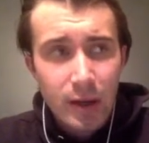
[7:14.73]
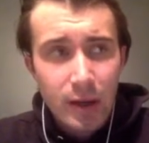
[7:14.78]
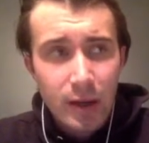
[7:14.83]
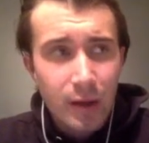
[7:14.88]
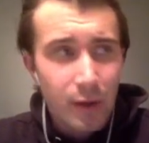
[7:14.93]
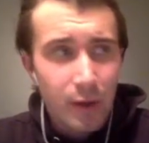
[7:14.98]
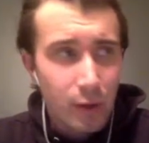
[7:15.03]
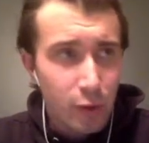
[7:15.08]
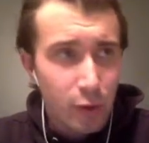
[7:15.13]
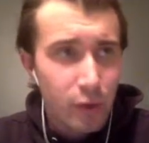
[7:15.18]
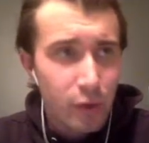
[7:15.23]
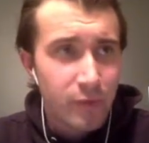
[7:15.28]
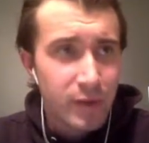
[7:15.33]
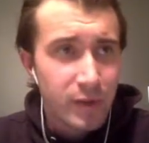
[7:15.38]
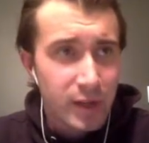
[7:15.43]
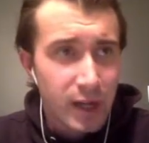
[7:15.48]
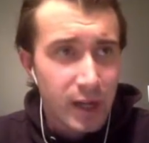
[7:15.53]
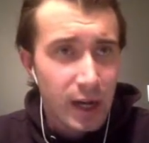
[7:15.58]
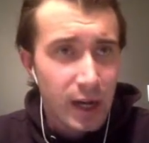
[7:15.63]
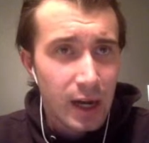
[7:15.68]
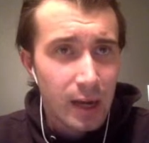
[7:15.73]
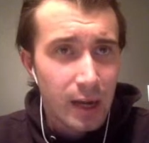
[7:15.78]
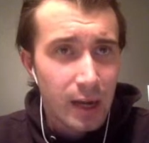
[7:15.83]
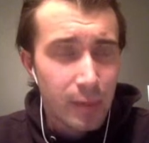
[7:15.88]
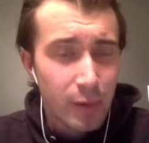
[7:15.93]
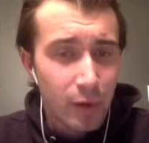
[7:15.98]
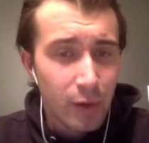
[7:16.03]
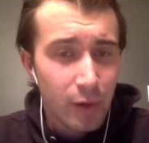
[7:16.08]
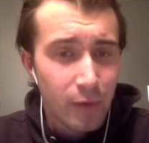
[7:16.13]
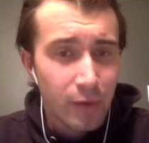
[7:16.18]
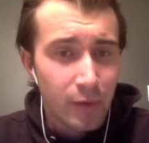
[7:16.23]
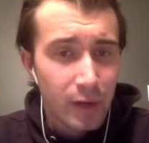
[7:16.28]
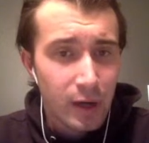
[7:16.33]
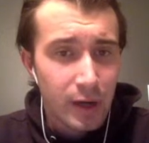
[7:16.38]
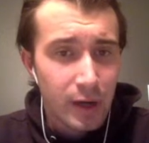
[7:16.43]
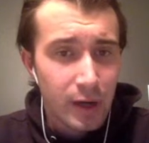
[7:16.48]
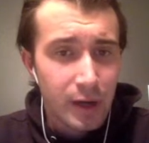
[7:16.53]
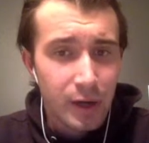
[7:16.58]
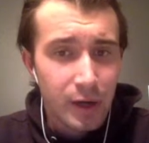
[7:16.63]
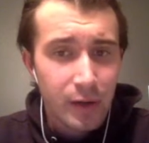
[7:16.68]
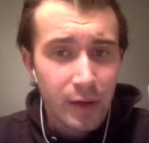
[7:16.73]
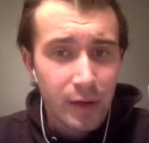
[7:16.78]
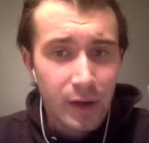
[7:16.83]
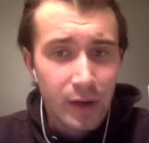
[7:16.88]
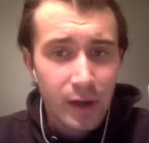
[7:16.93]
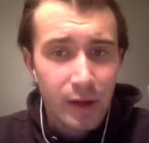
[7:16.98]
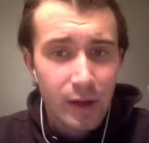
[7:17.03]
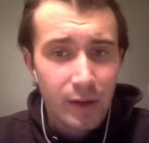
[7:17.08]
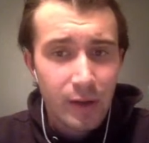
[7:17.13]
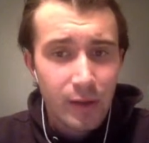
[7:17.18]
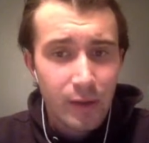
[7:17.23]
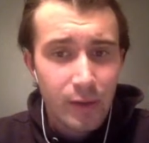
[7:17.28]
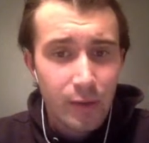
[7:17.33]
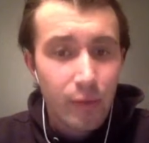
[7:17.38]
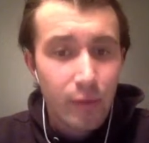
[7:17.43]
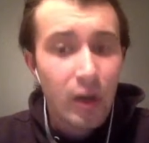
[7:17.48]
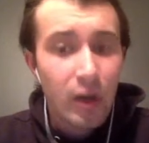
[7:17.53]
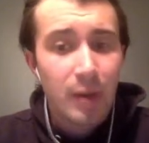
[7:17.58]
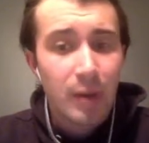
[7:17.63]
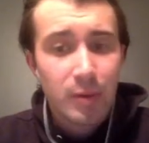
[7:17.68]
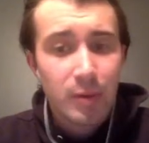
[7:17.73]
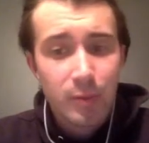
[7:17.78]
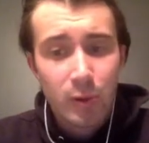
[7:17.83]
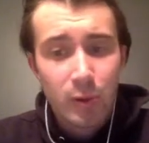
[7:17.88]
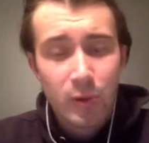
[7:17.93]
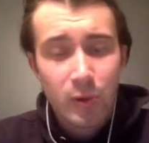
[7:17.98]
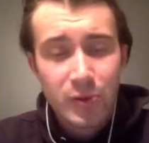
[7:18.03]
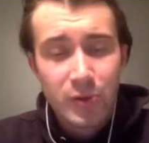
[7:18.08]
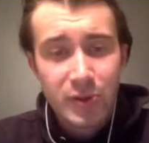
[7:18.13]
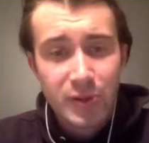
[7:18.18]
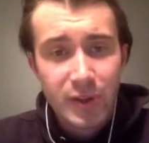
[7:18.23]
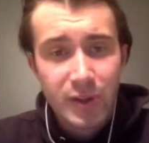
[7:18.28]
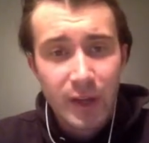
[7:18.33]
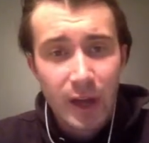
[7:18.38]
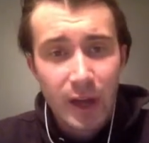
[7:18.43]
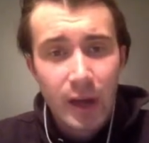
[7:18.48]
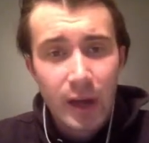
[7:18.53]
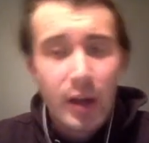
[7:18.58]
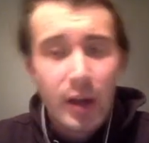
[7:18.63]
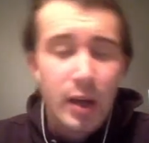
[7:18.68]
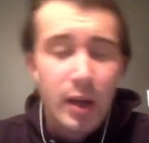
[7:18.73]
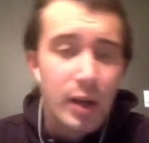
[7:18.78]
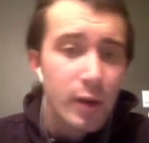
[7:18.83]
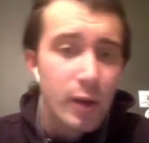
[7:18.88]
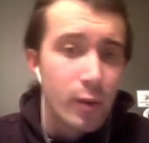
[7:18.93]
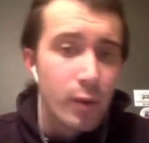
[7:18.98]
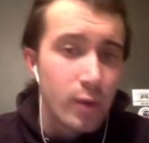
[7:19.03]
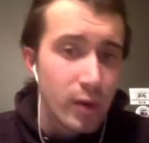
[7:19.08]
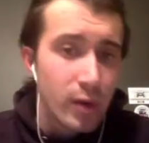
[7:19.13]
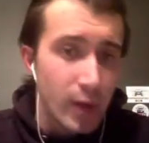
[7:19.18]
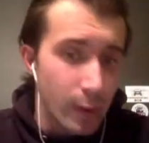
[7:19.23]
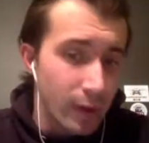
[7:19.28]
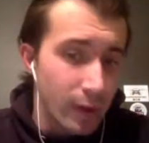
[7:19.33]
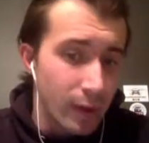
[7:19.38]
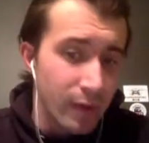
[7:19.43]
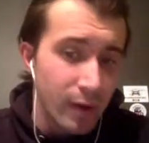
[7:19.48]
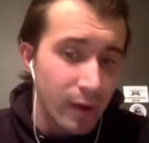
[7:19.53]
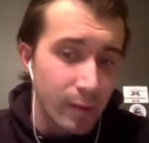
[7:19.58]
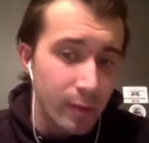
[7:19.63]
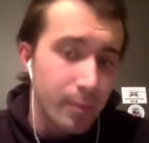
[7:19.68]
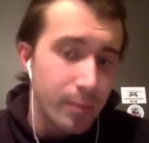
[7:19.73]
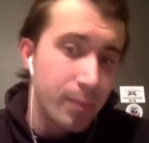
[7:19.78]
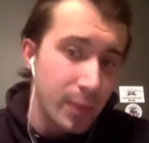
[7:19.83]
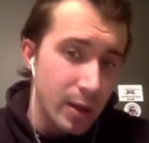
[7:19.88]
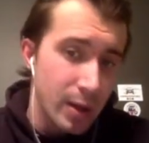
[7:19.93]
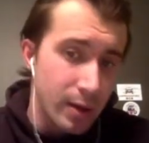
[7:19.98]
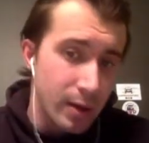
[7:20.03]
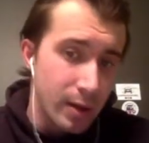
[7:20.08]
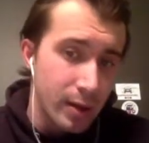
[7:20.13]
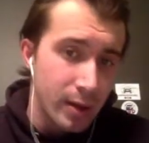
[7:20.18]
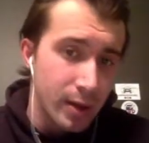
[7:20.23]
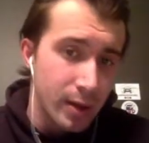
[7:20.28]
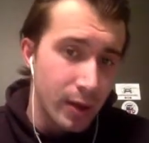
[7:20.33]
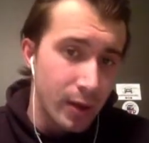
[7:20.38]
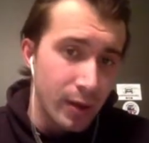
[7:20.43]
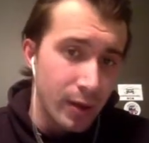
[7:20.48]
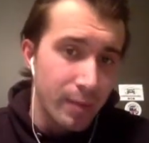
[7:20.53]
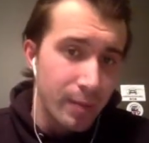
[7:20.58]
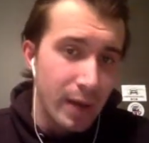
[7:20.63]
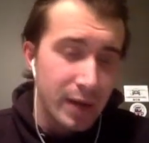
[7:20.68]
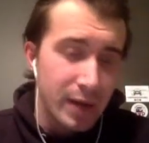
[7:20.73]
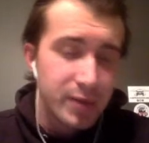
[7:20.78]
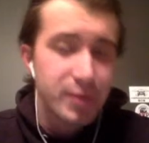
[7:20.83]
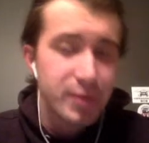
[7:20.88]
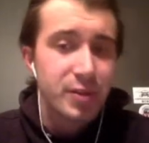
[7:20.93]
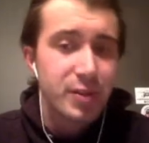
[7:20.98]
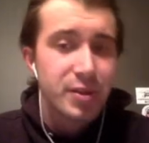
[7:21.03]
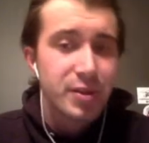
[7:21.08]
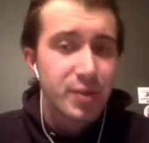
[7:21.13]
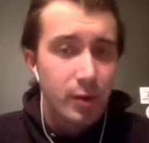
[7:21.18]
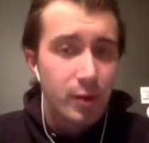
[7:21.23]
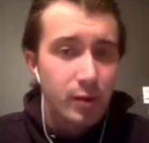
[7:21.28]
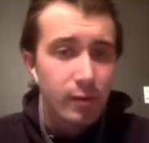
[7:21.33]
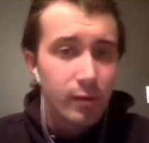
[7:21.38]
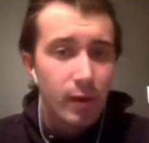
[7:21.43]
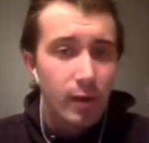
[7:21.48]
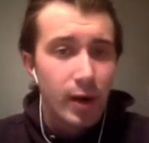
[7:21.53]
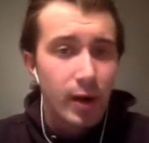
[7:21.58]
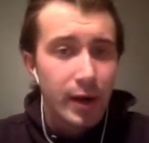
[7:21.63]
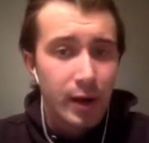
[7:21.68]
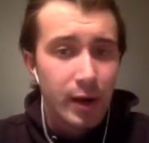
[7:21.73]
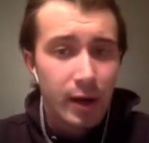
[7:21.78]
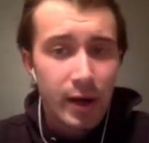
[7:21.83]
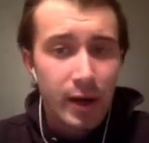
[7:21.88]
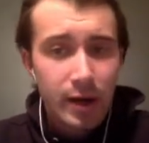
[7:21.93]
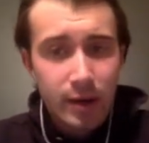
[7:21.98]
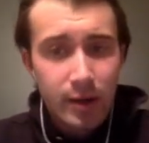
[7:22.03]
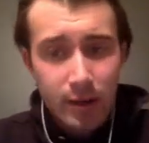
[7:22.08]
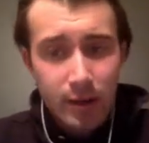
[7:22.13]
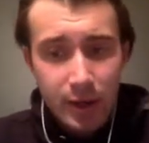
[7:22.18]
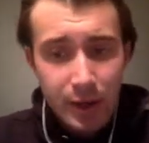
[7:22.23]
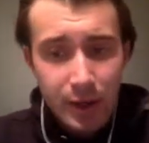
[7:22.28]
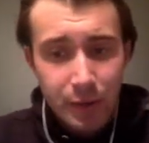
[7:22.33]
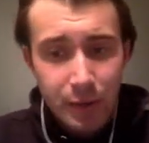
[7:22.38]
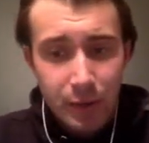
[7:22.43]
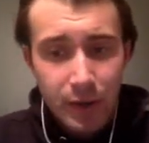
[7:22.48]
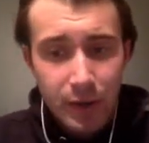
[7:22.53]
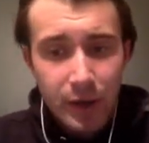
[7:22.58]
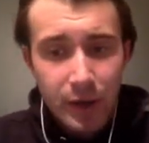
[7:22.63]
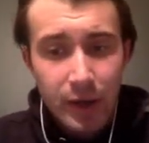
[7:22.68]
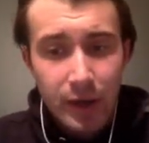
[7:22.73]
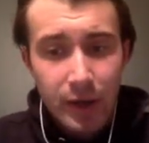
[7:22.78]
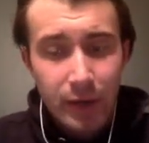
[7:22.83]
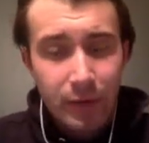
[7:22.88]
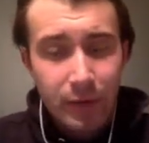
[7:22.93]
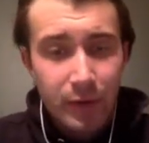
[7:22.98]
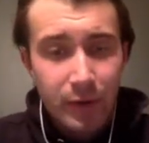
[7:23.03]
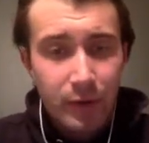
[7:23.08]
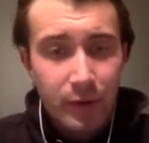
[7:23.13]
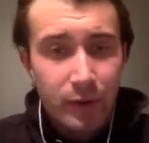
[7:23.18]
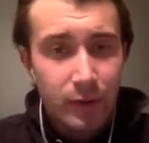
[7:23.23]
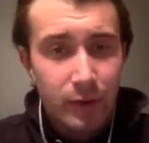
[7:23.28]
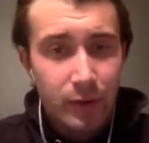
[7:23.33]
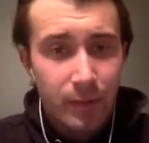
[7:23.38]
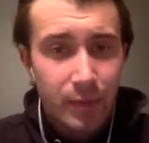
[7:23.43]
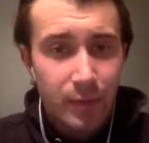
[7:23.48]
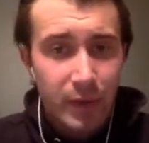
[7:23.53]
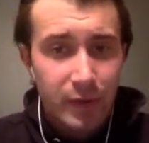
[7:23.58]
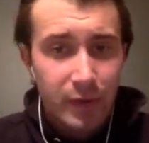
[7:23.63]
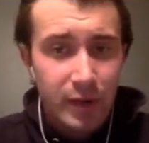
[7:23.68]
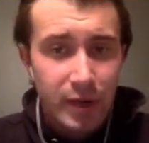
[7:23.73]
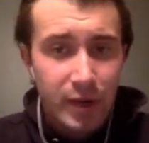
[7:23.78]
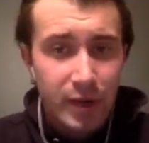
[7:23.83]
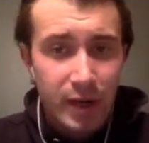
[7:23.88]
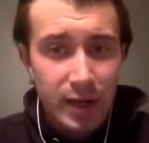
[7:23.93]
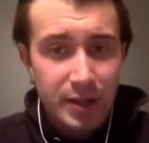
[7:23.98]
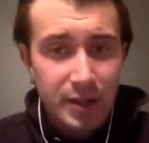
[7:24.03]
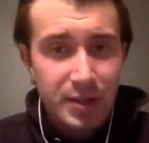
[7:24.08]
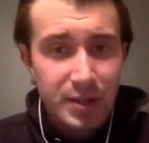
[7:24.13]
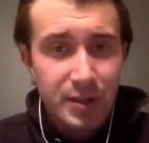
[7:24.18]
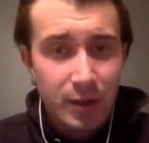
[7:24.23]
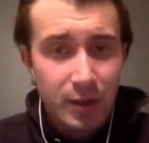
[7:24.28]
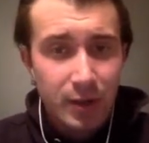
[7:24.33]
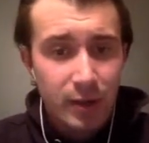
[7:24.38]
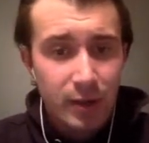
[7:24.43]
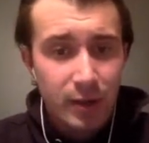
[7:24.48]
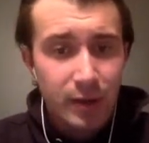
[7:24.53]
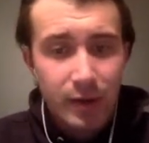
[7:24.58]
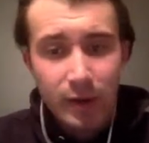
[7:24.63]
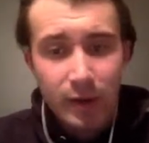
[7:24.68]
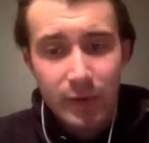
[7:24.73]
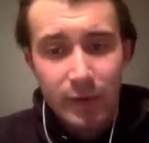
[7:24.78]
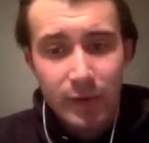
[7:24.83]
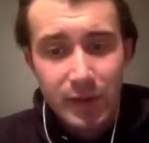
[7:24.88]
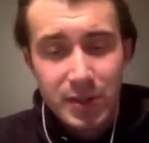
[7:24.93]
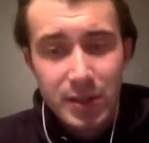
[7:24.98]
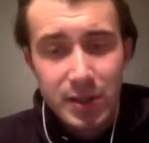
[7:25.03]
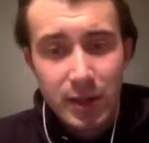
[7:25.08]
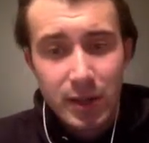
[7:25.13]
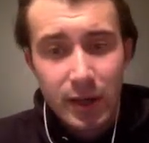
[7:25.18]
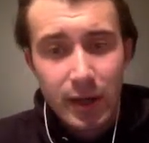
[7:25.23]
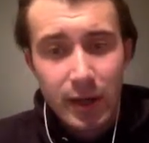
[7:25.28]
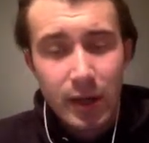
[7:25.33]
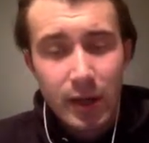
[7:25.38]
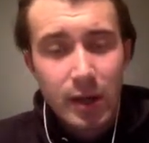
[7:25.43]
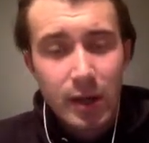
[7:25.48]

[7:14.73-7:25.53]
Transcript: the look of the car perfectly. They are the right proportion to that. However, going back to the stock ride height, I agree. If your car is stock, then obviously